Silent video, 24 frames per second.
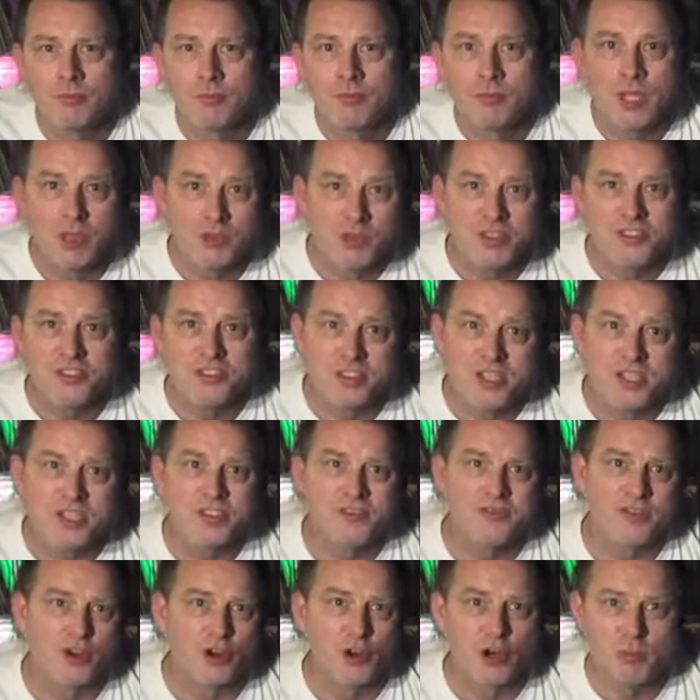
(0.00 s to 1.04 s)
Now, this
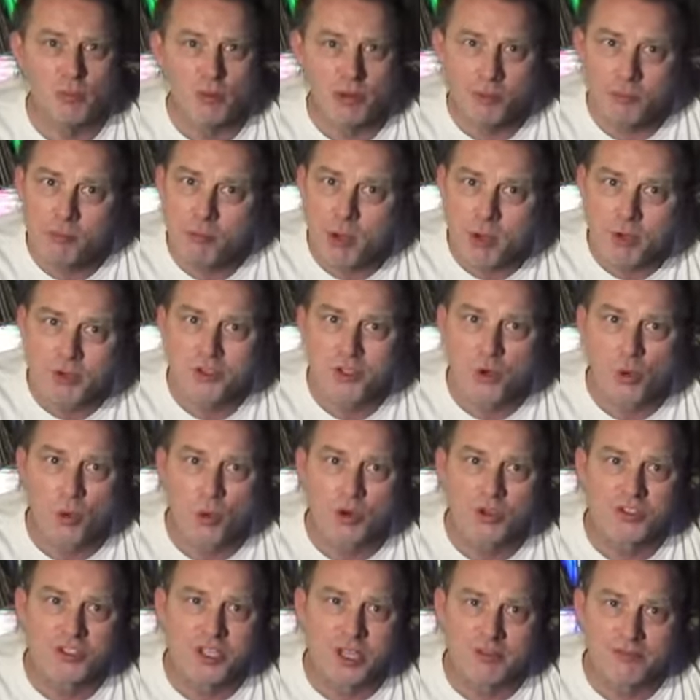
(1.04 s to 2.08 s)
does vary, but most
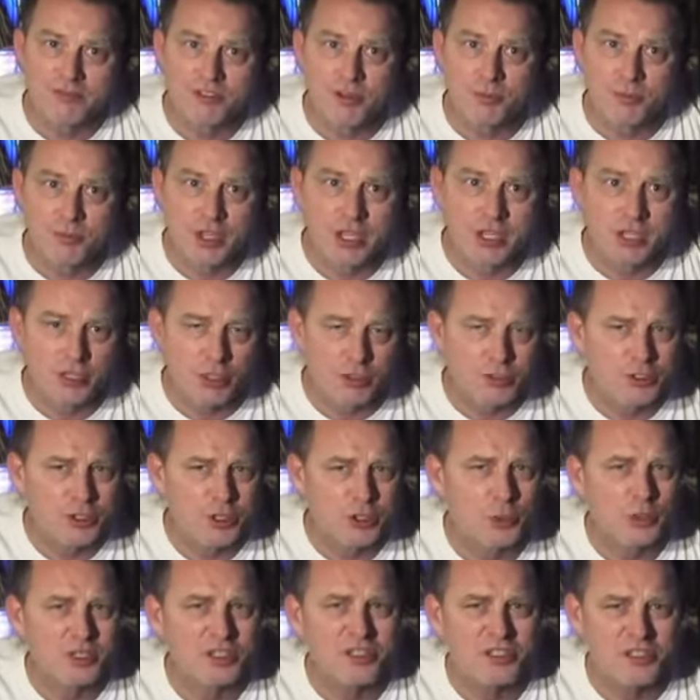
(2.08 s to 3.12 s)
horns have something close
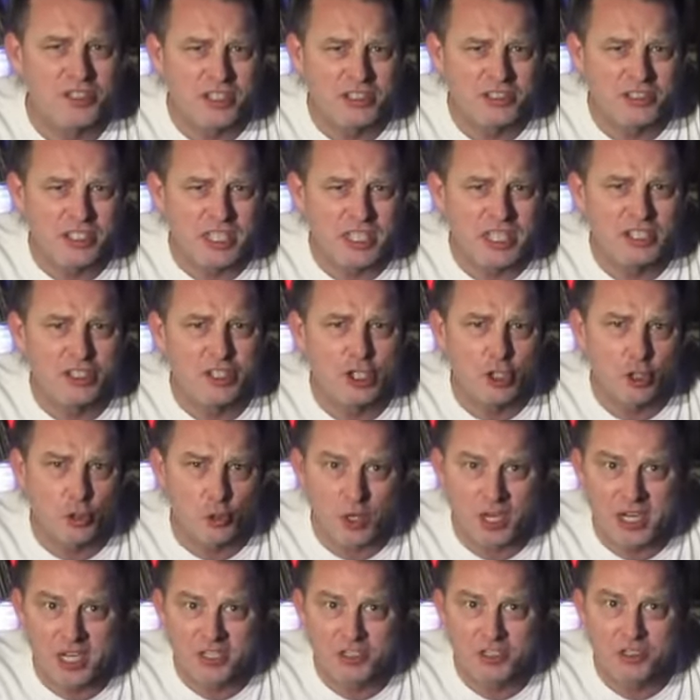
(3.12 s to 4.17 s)
to a
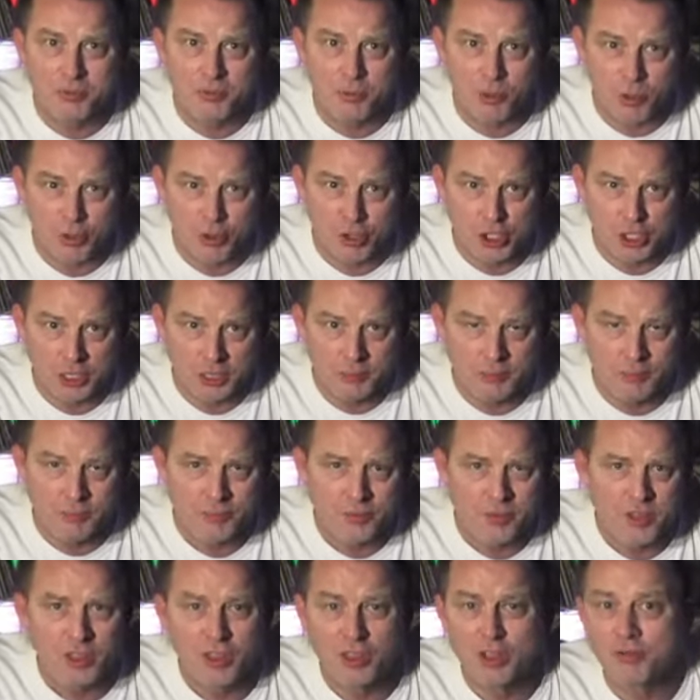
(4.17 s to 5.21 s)
60-degree dispersion.
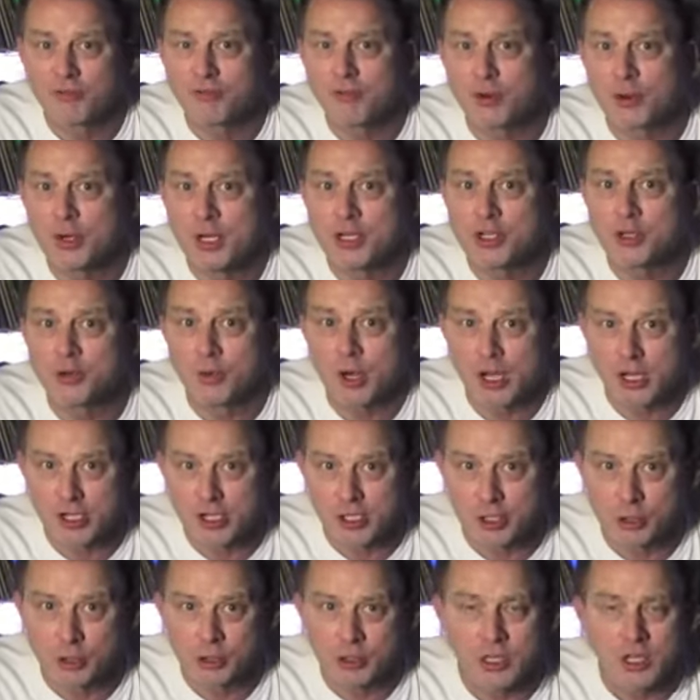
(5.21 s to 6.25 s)
They're very
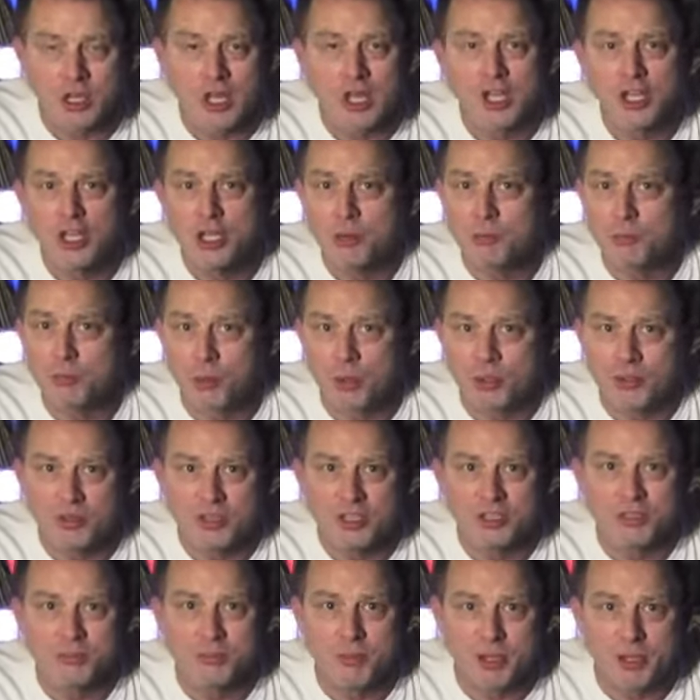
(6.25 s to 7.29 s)
directional. You point
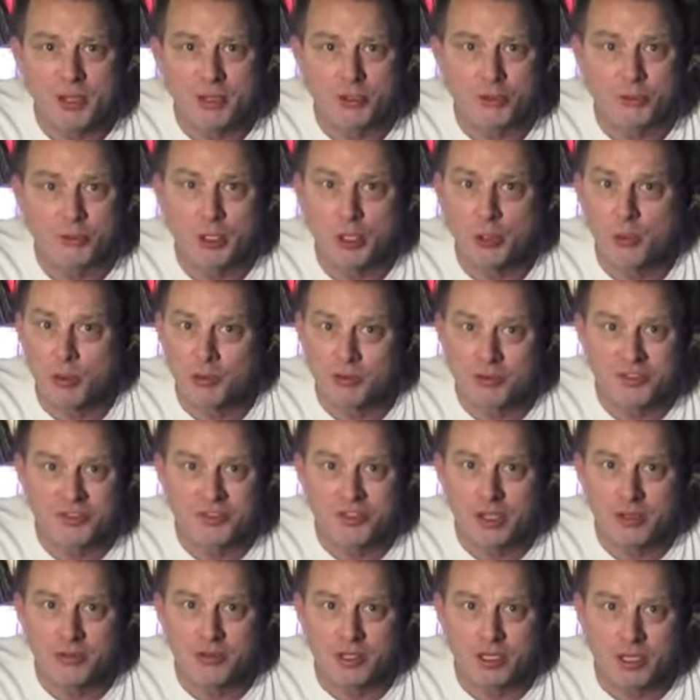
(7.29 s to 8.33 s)
these speakers where you want the
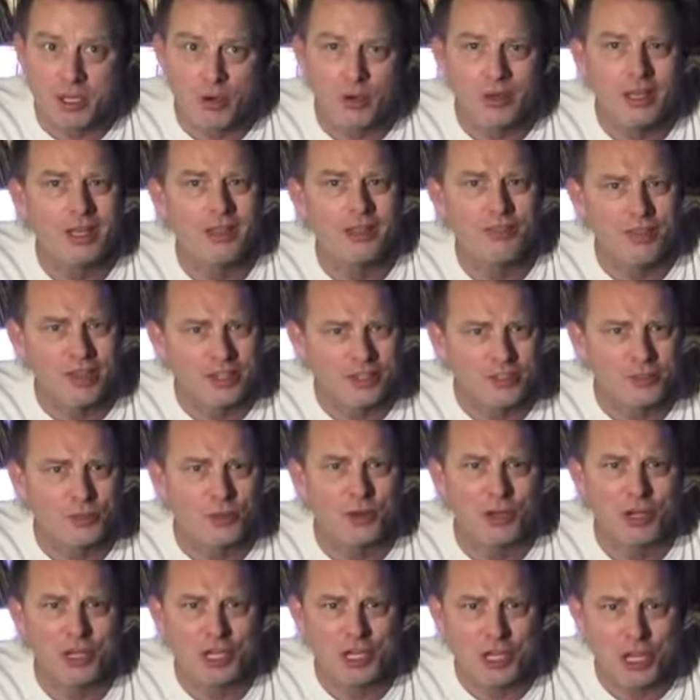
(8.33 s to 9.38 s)
sound to go, and that's
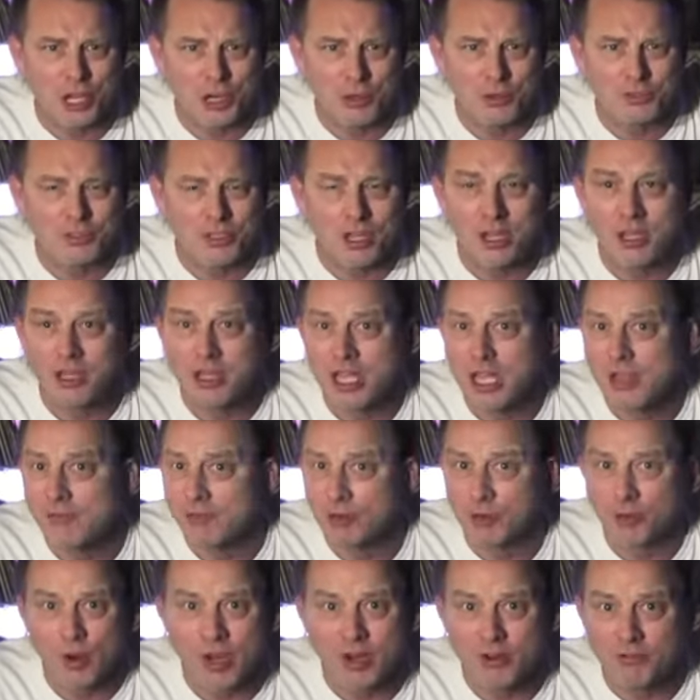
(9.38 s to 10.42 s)
where it goes. If
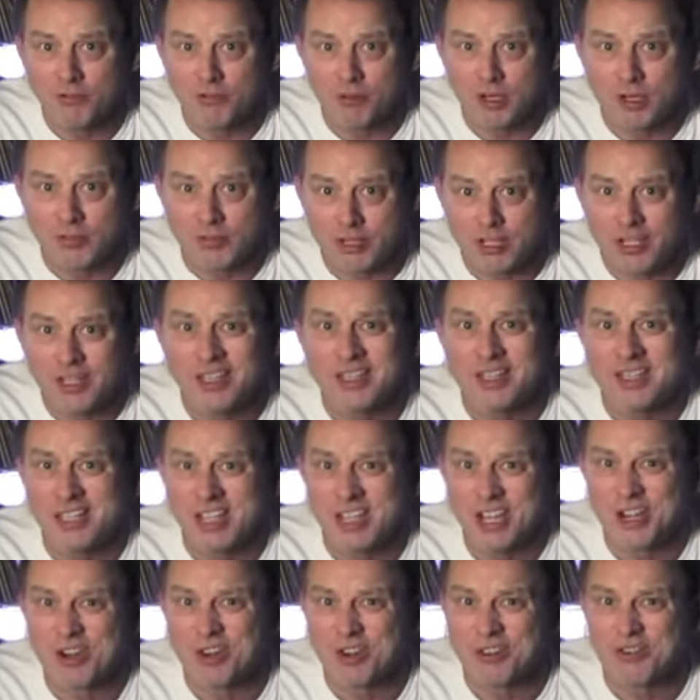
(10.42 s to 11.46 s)
you're right in front of it,
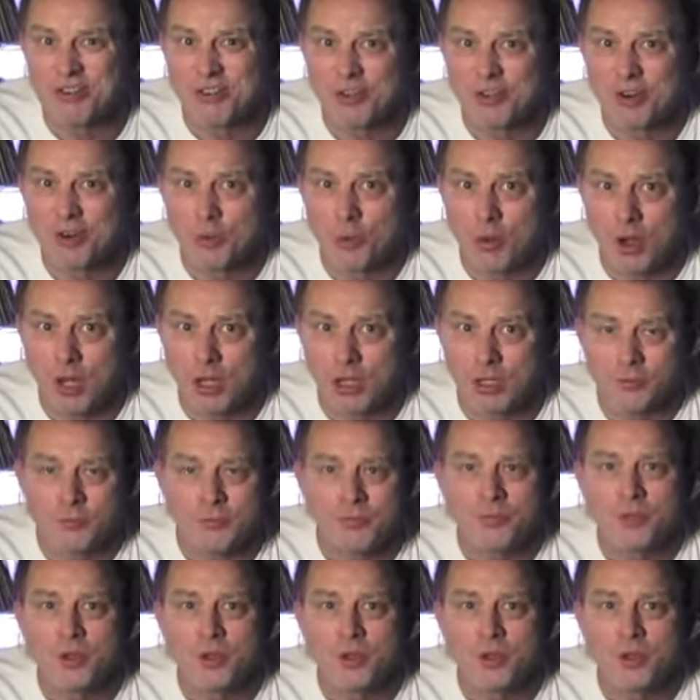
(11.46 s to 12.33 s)
you hear it very well.